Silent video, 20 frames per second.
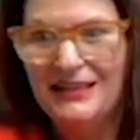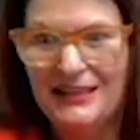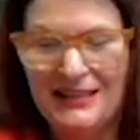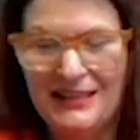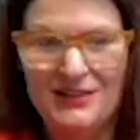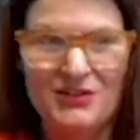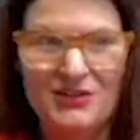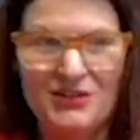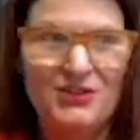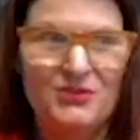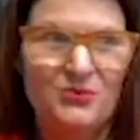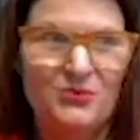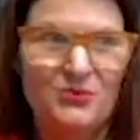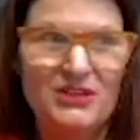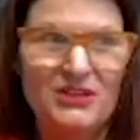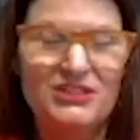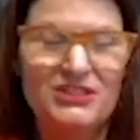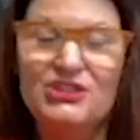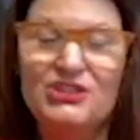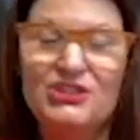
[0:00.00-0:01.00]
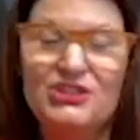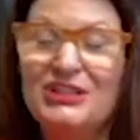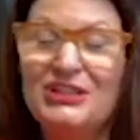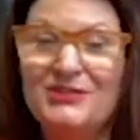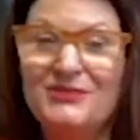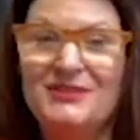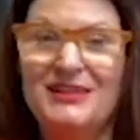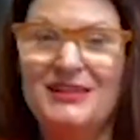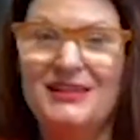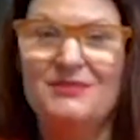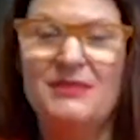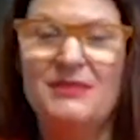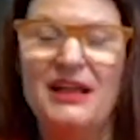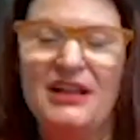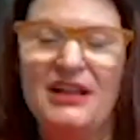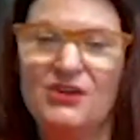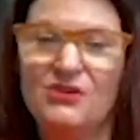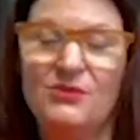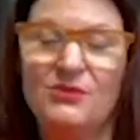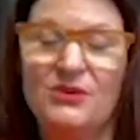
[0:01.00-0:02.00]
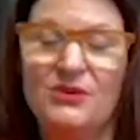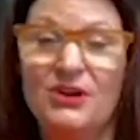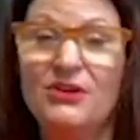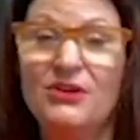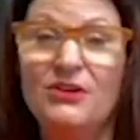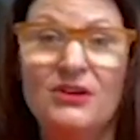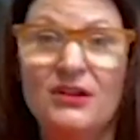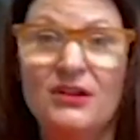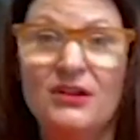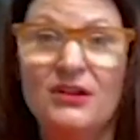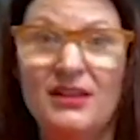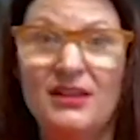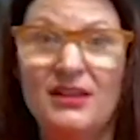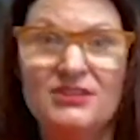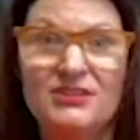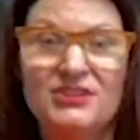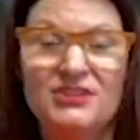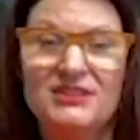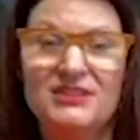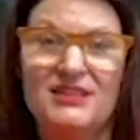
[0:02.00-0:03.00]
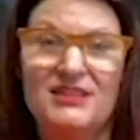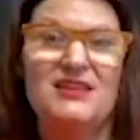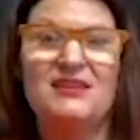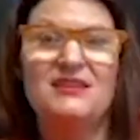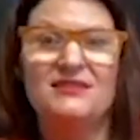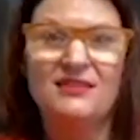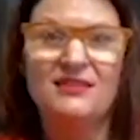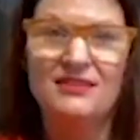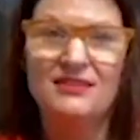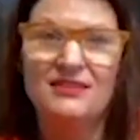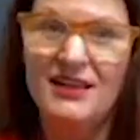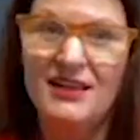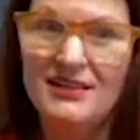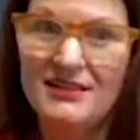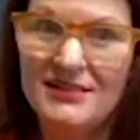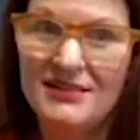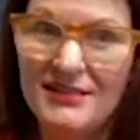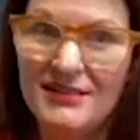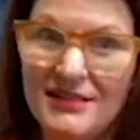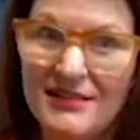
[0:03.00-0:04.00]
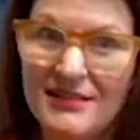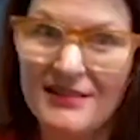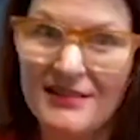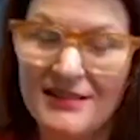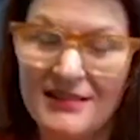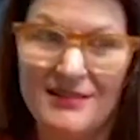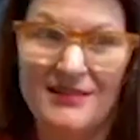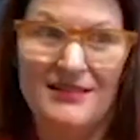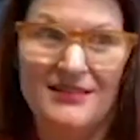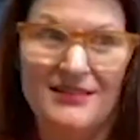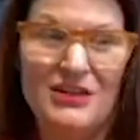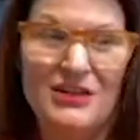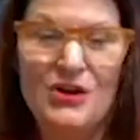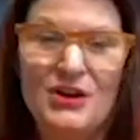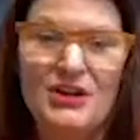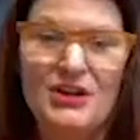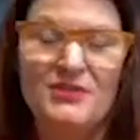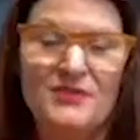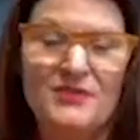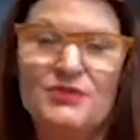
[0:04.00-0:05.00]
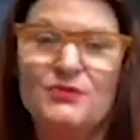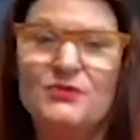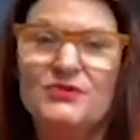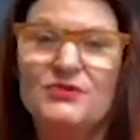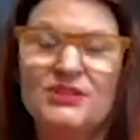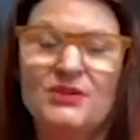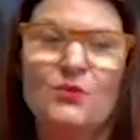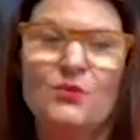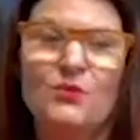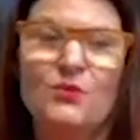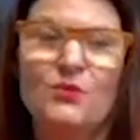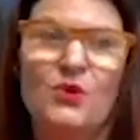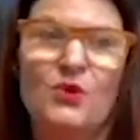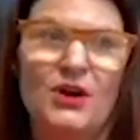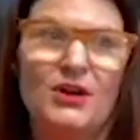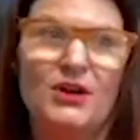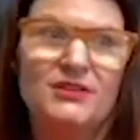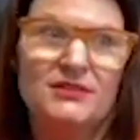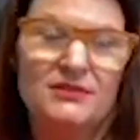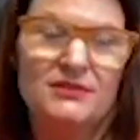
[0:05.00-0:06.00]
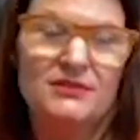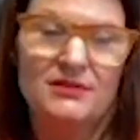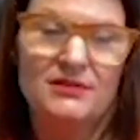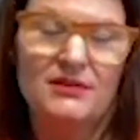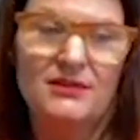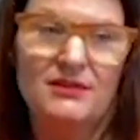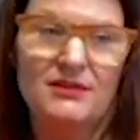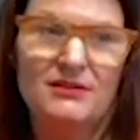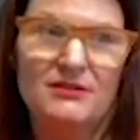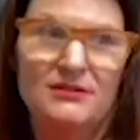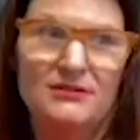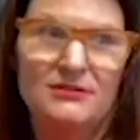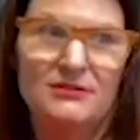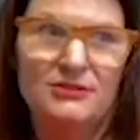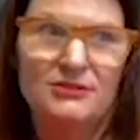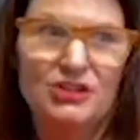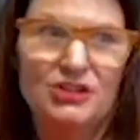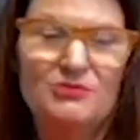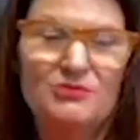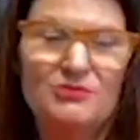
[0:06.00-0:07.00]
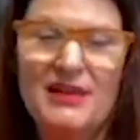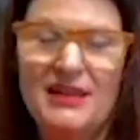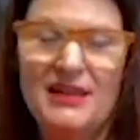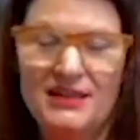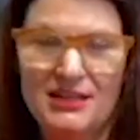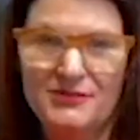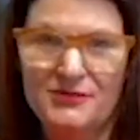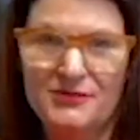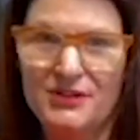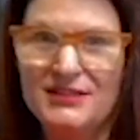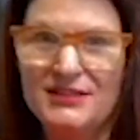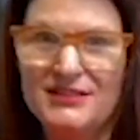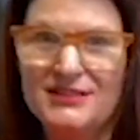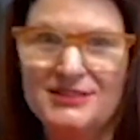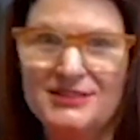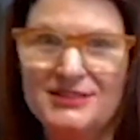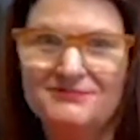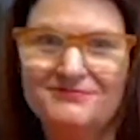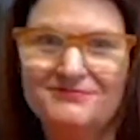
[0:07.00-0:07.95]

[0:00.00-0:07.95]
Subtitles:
it was a shift in my career, and just seeing that there are individuals that want to make a difference.